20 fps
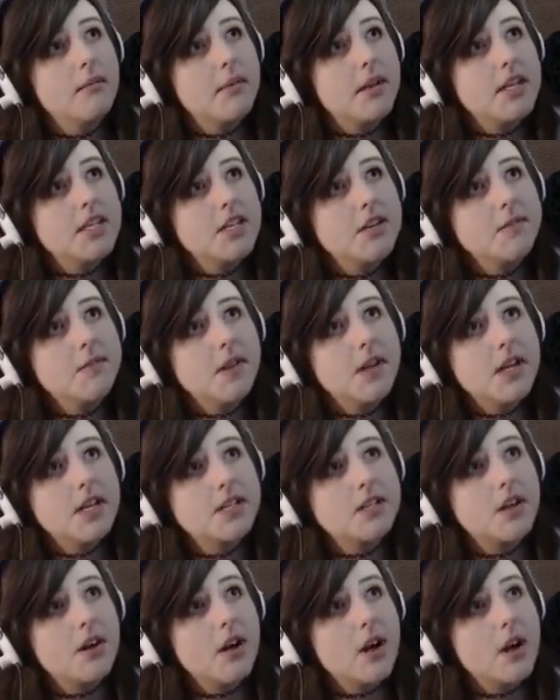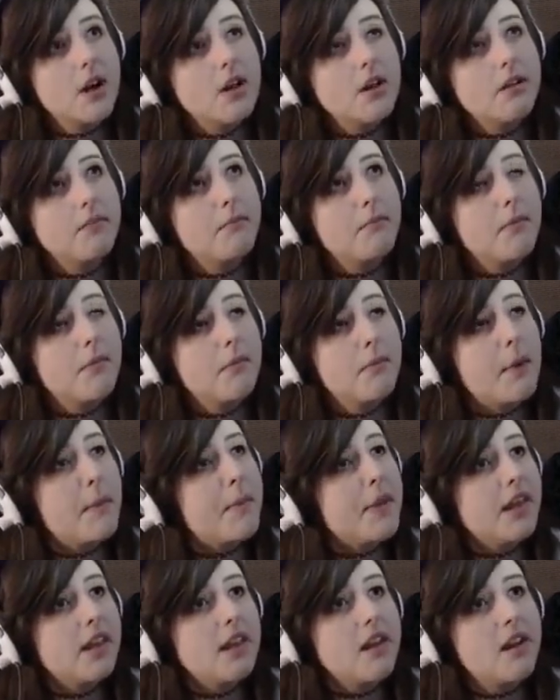Because you've lost all
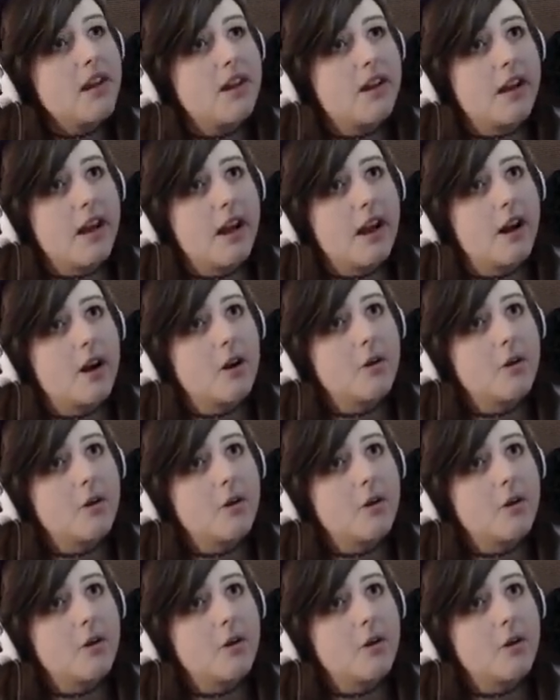ability to care.